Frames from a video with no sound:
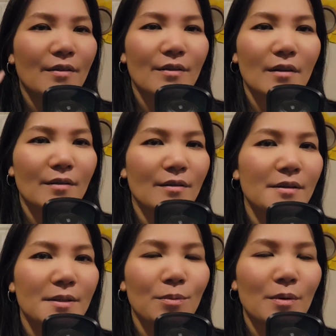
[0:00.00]

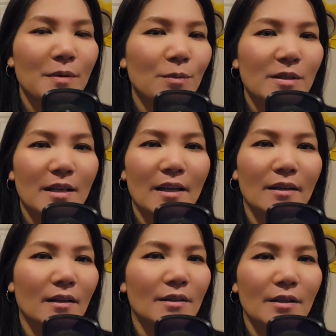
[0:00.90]
this woman was
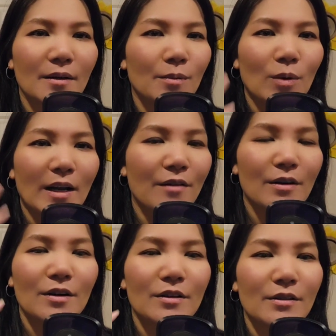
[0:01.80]
like, you know,
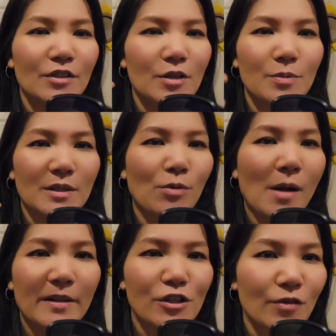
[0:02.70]
whatever, she was
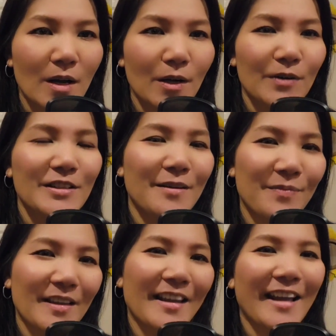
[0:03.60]
probably drunk or
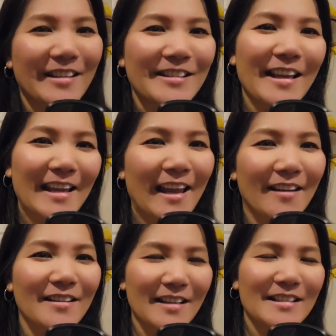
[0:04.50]
something. And it's like
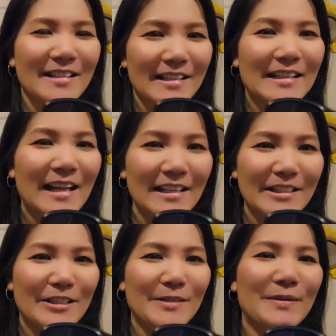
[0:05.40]
Anna that's sitting
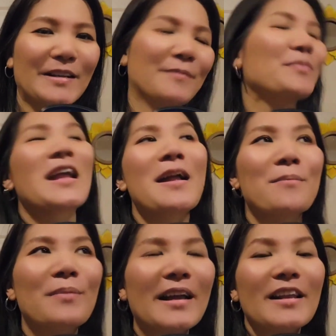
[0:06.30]
next to him.
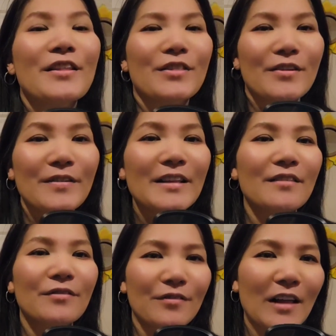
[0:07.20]
But during
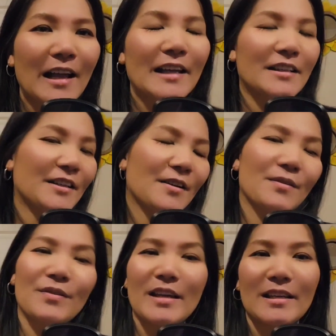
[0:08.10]
the flight, you
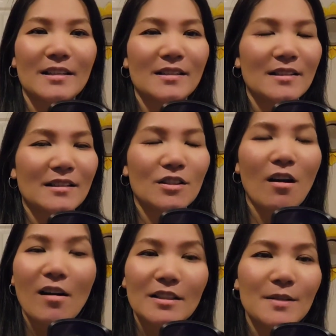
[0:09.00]
know, they
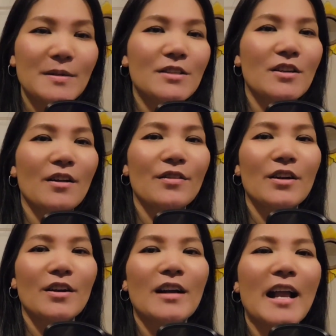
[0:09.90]
talk to each
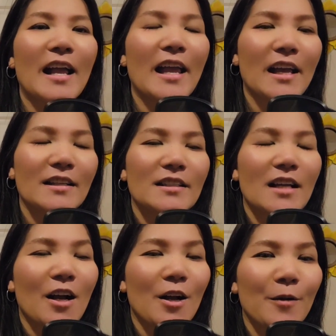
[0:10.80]
other, and
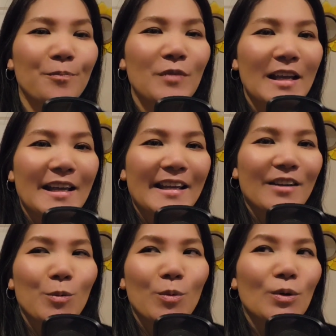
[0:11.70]
um,
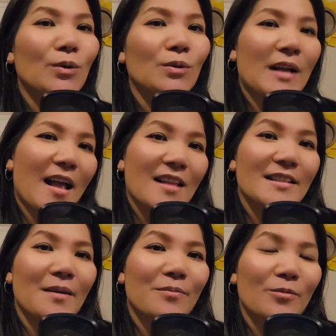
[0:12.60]
Will
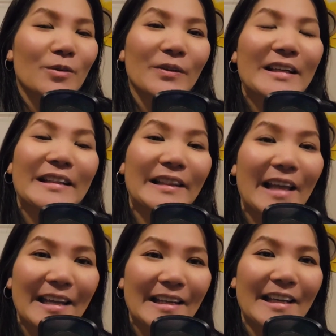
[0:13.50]
ends up really
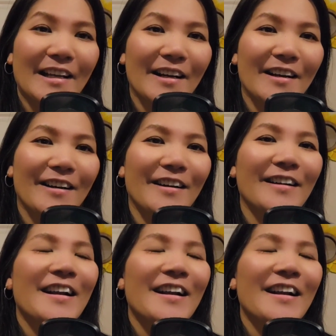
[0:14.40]
liking her.